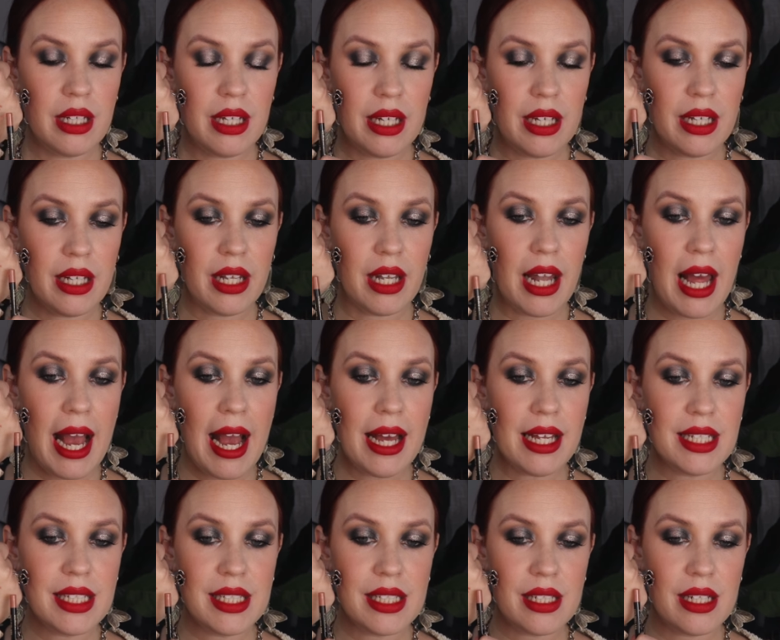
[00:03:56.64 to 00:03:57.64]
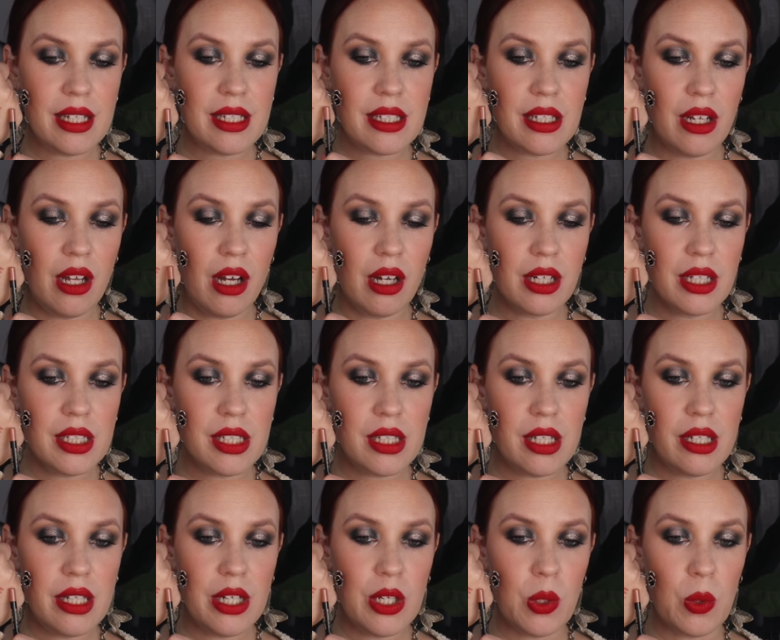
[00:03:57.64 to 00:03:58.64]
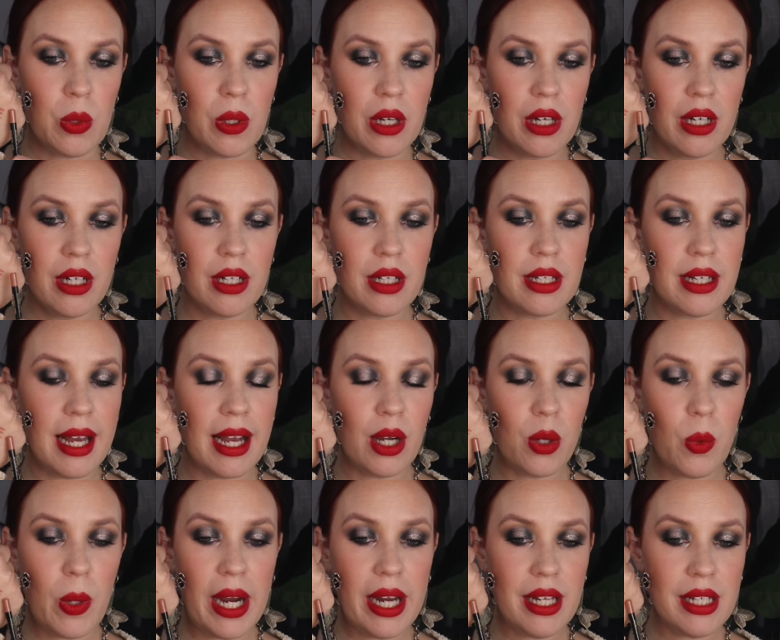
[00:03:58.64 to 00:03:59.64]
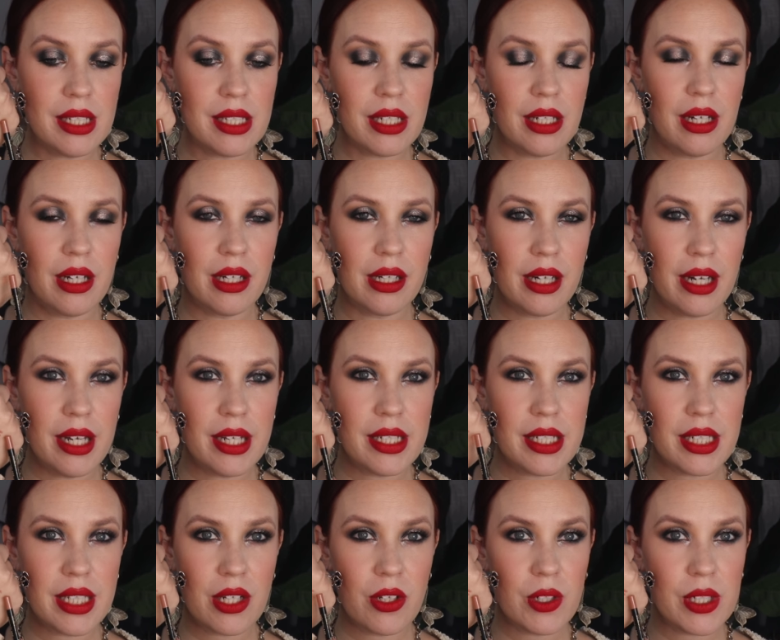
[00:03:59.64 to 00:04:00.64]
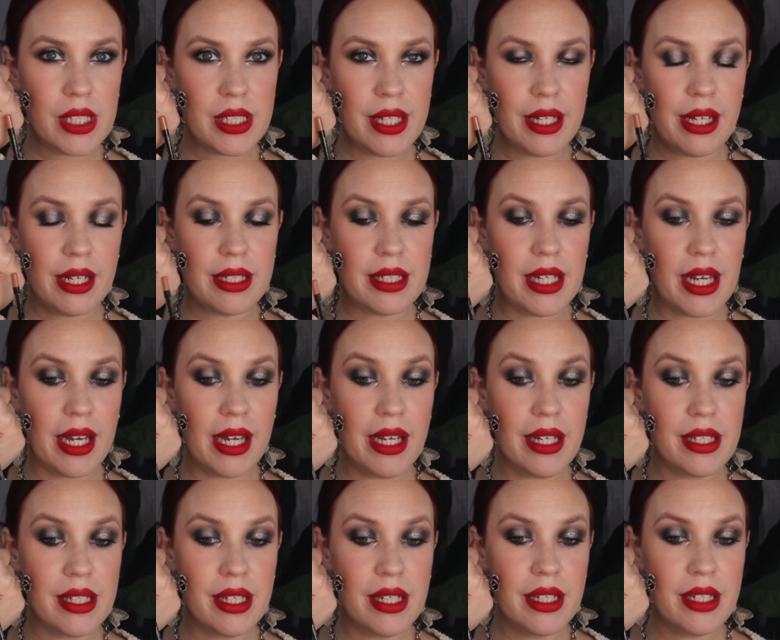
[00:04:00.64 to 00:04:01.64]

It lasts as long as the Dior, not quite as long as the Kristen Audette.